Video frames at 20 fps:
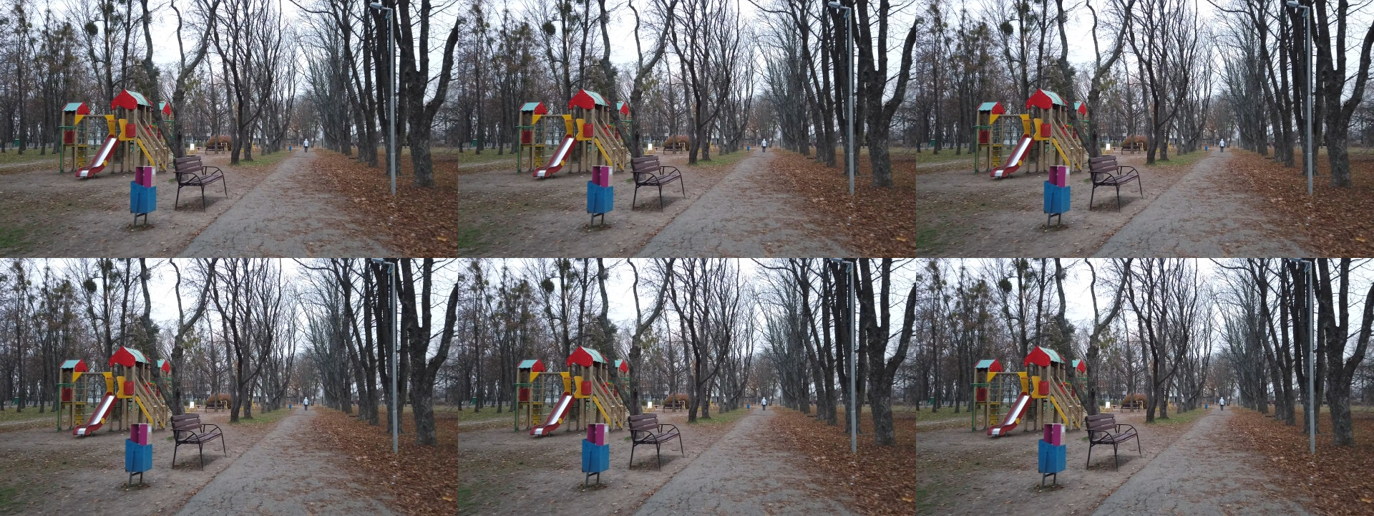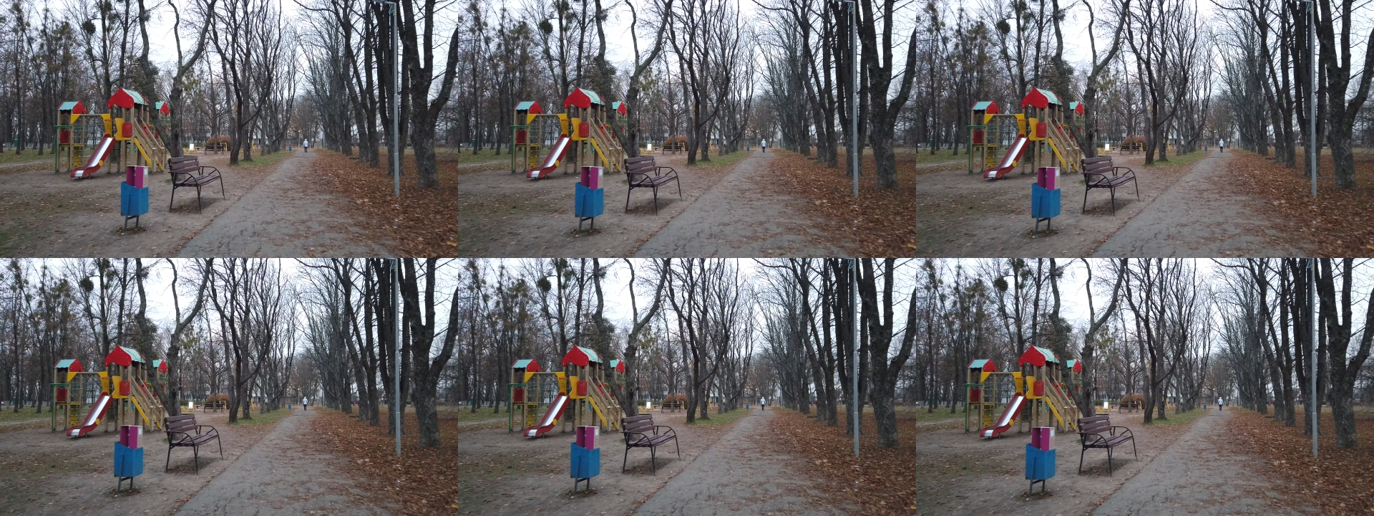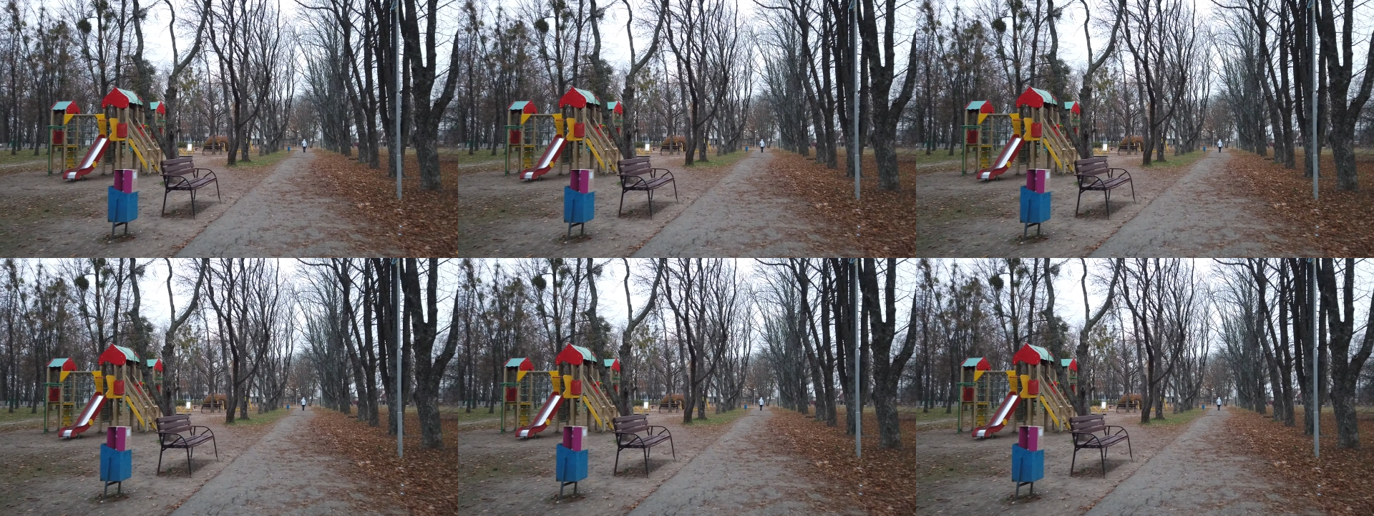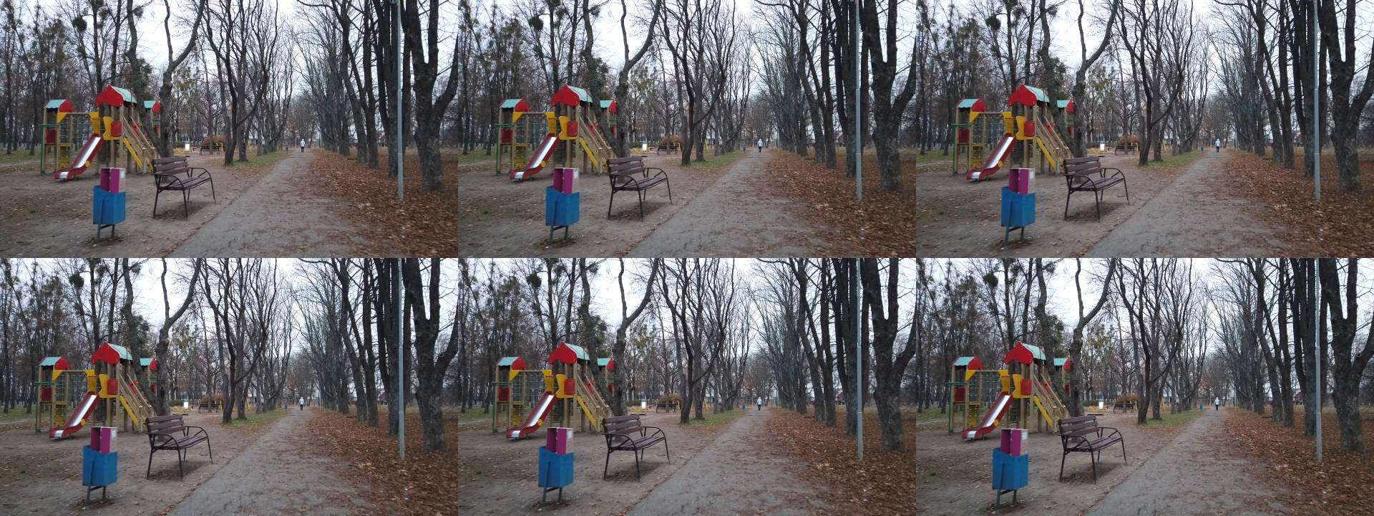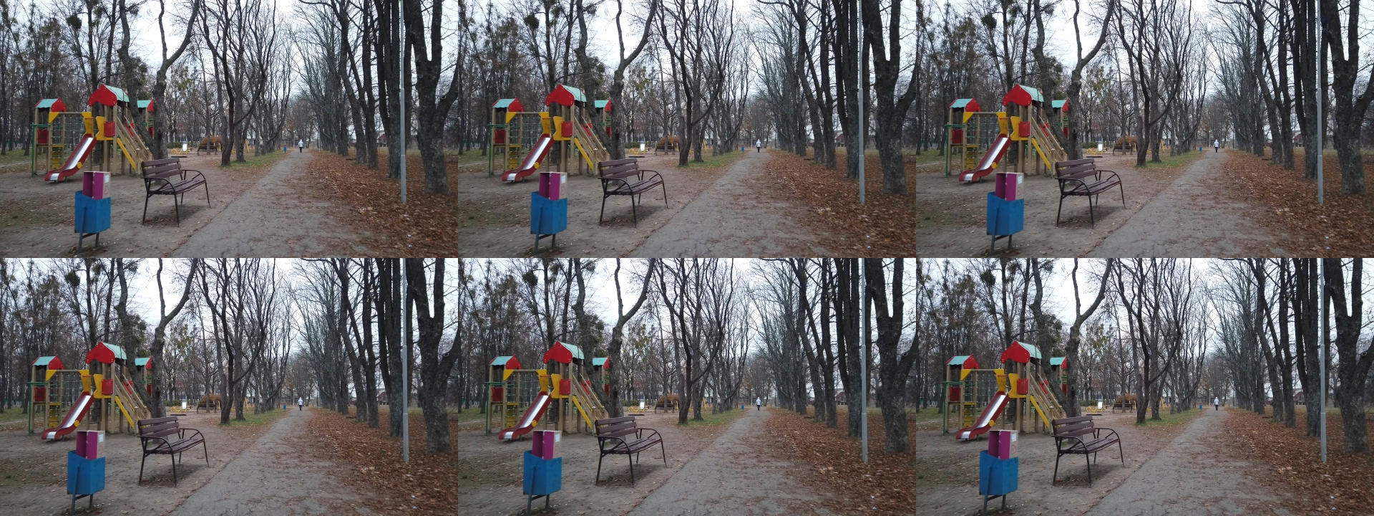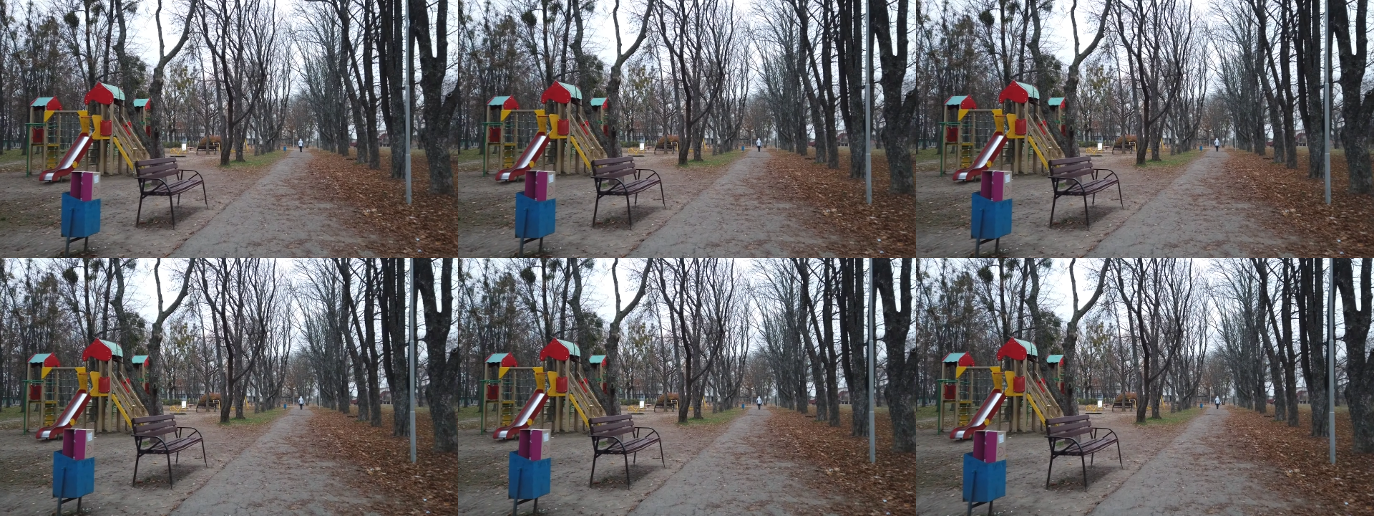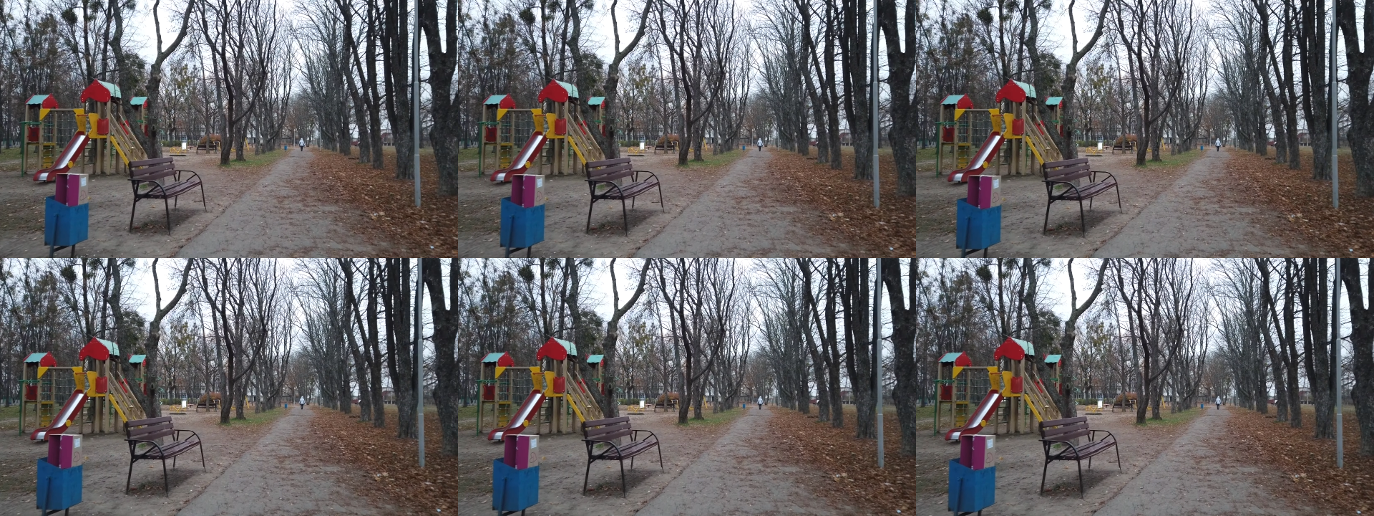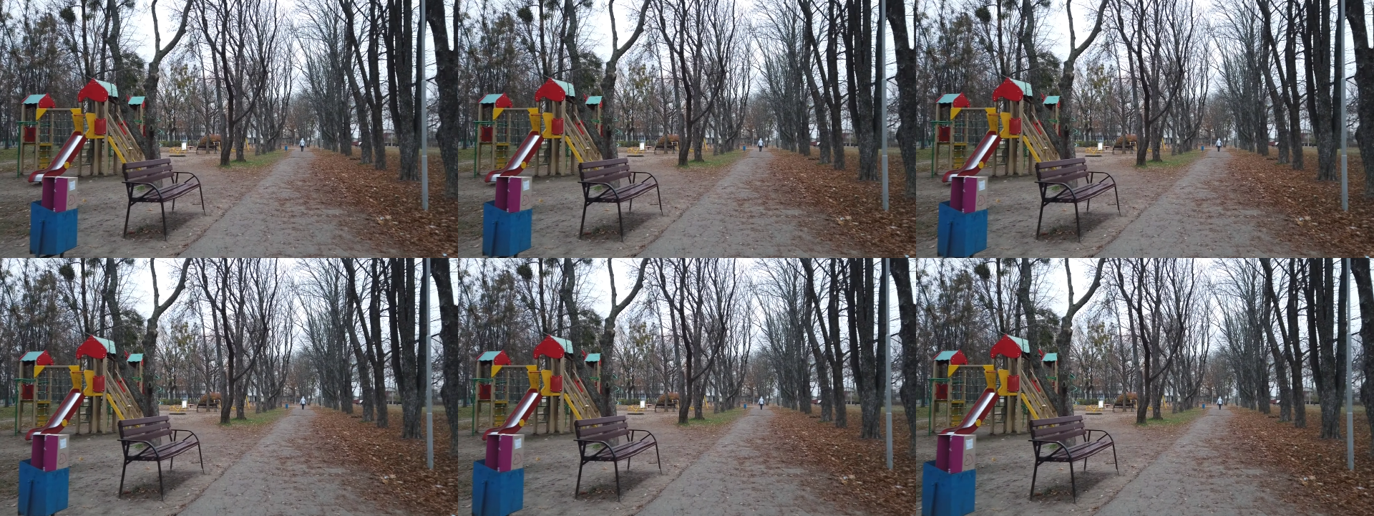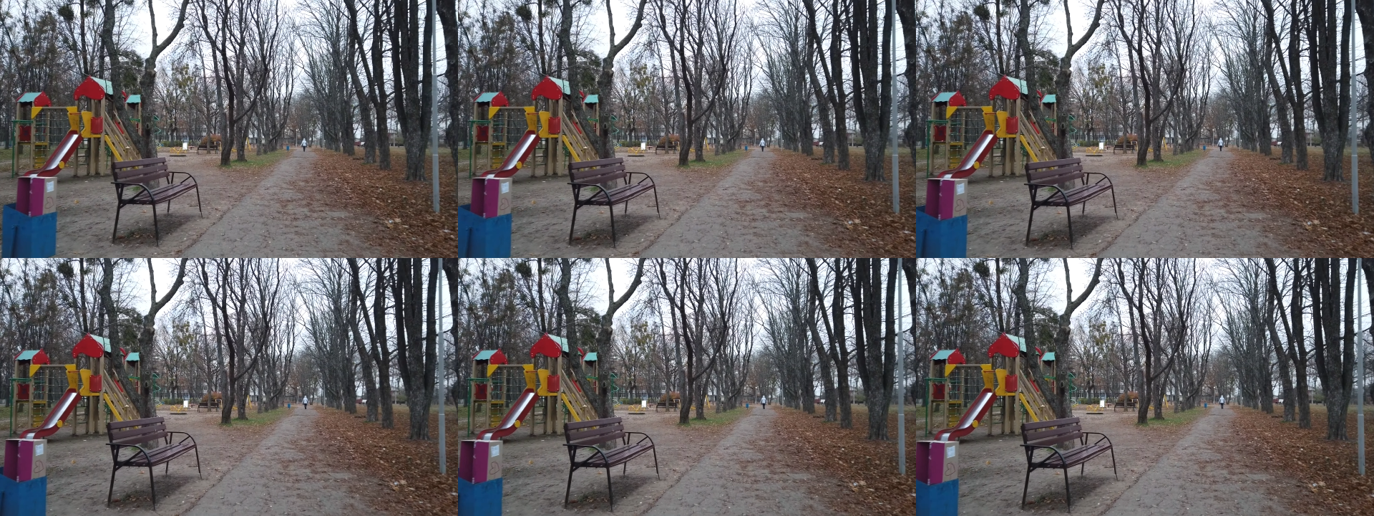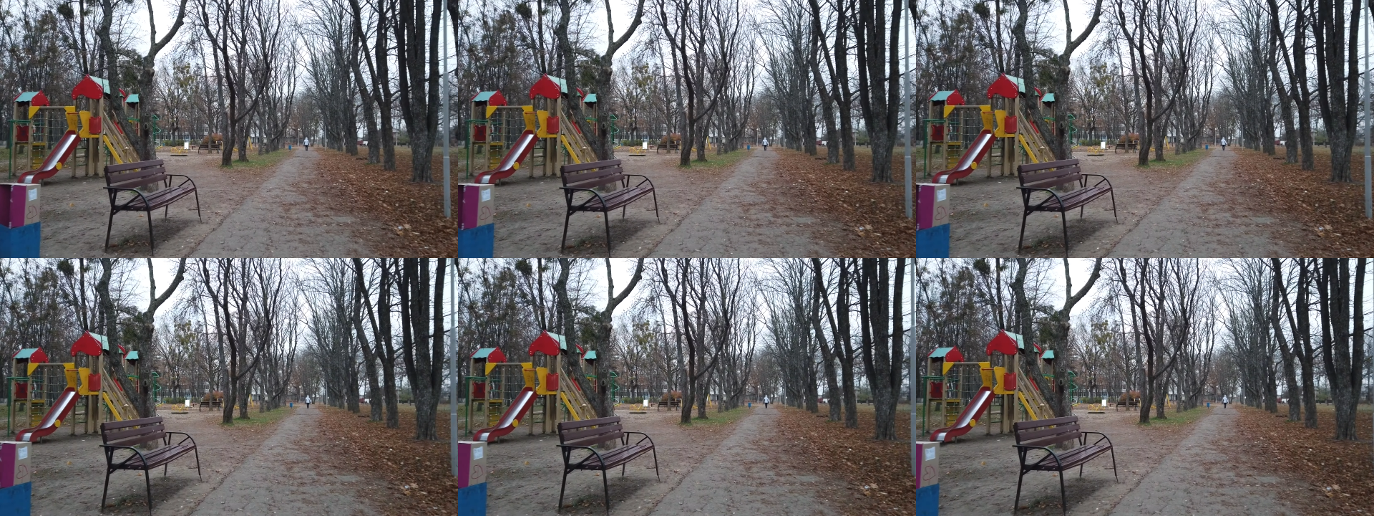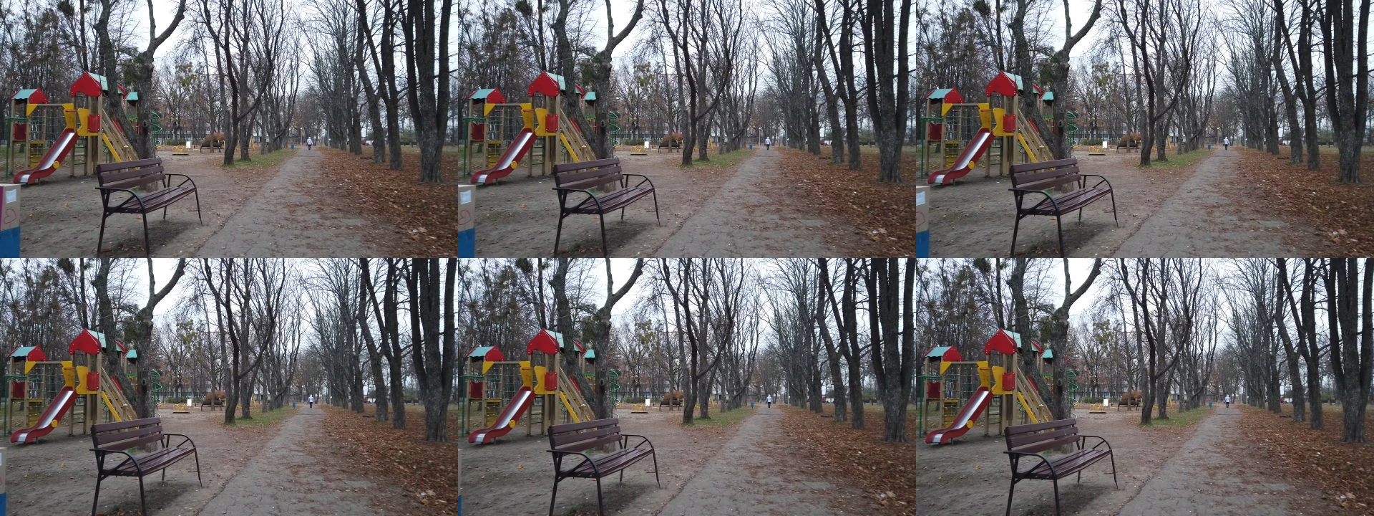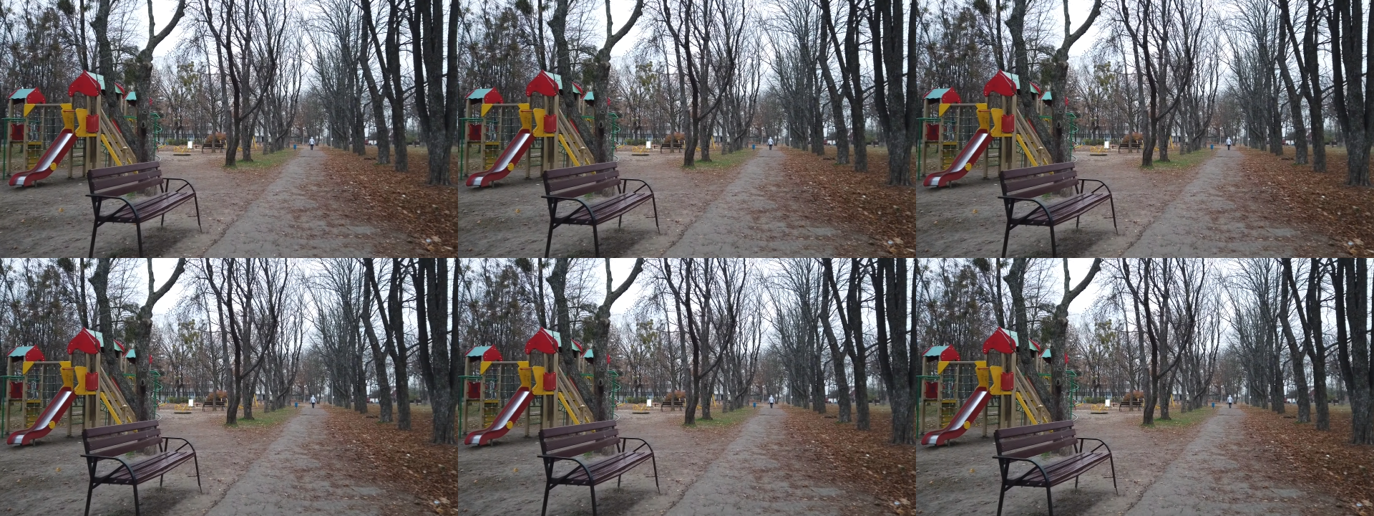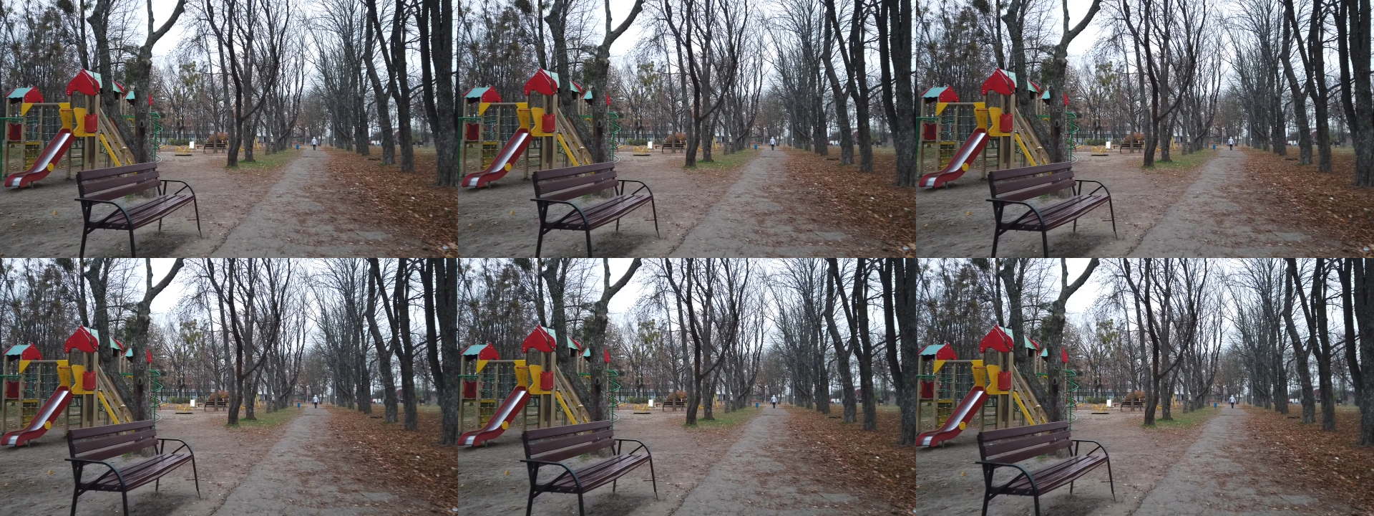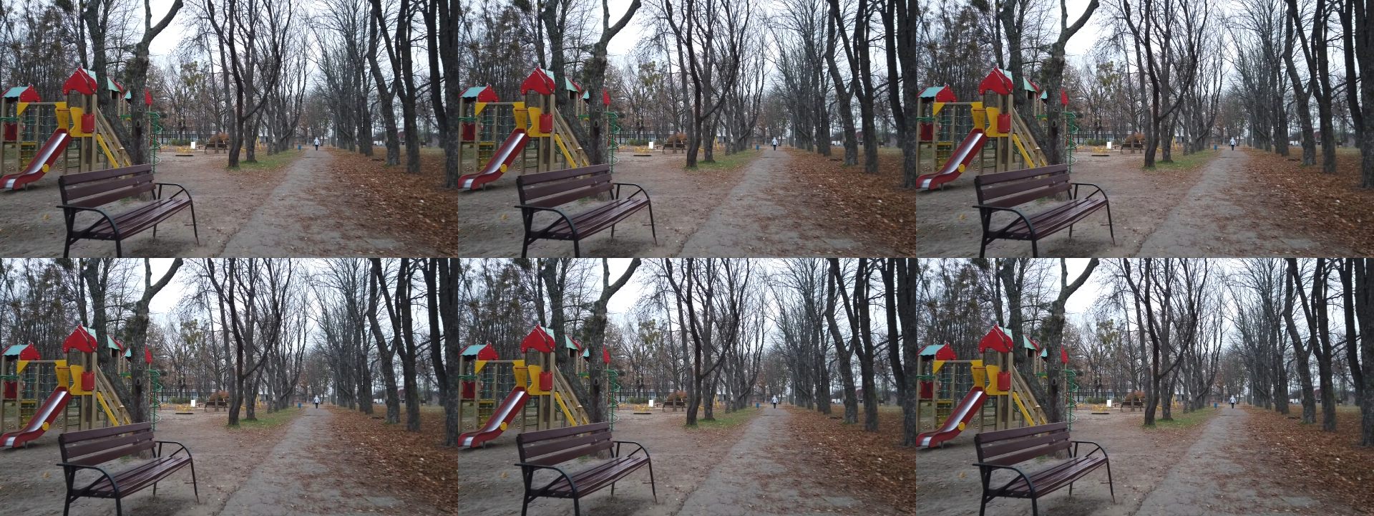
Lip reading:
(no speaker visible)